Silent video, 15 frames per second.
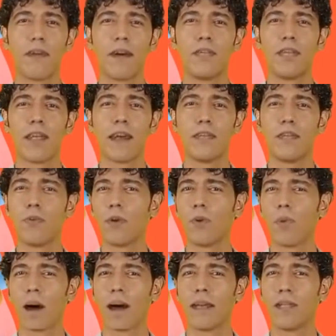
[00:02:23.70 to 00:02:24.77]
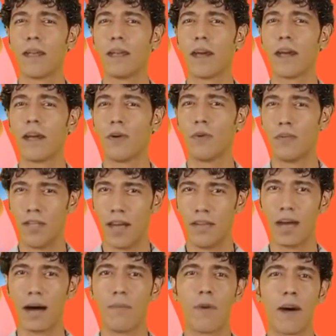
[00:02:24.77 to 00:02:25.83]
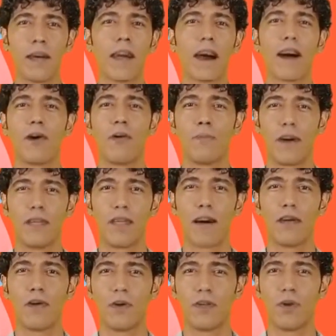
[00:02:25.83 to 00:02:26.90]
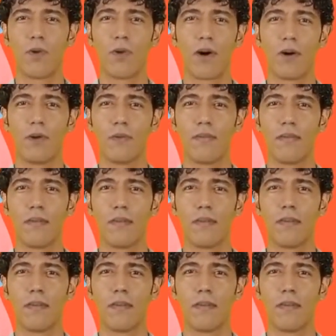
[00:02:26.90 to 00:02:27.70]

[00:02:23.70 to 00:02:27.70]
This test requires a clinical setup and cannot be done on your own.